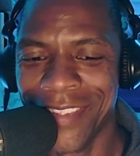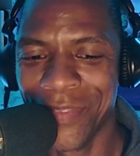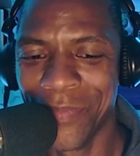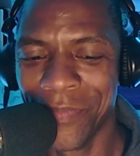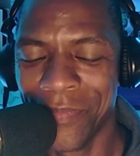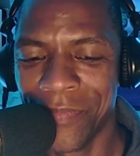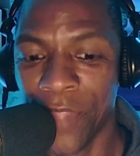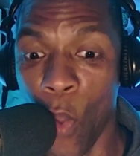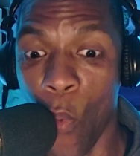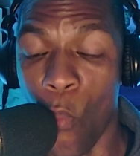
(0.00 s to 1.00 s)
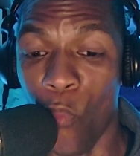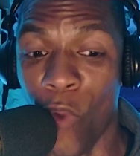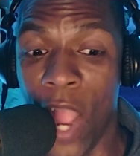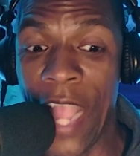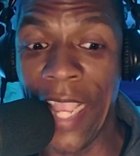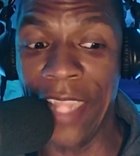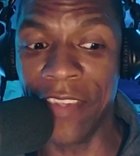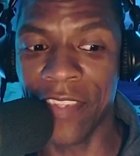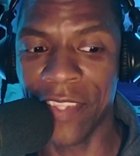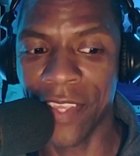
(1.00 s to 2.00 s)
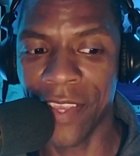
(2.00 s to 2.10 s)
resisting arrest, and aggravated assault.